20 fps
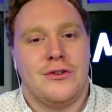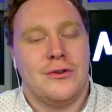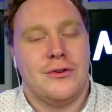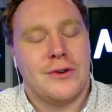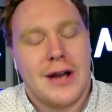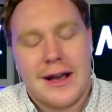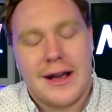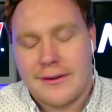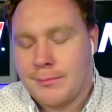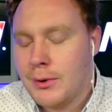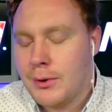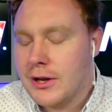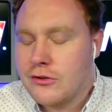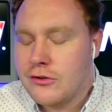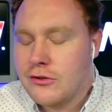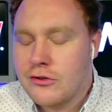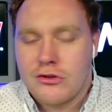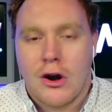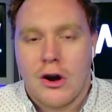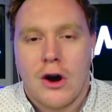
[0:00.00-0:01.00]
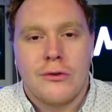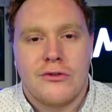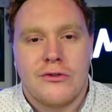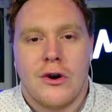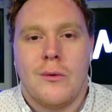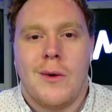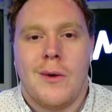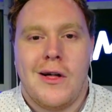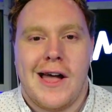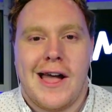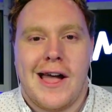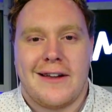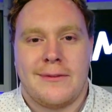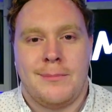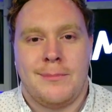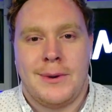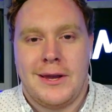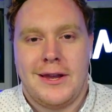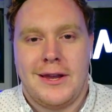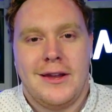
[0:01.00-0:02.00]
you, you guys played so, so well at X
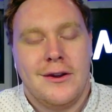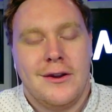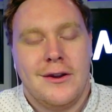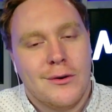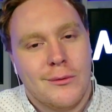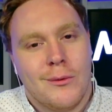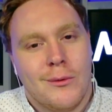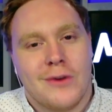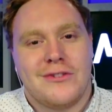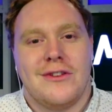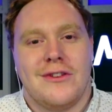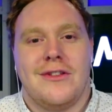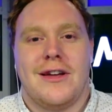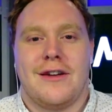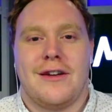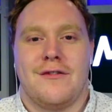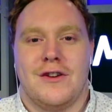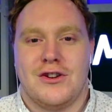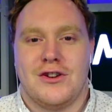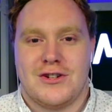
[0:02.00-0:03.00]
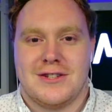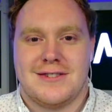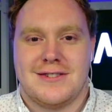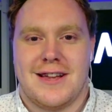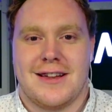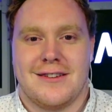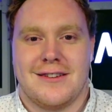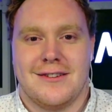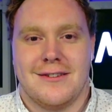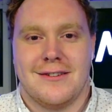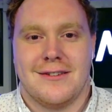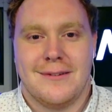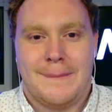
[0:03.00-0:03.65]
P. What's it like finishing second?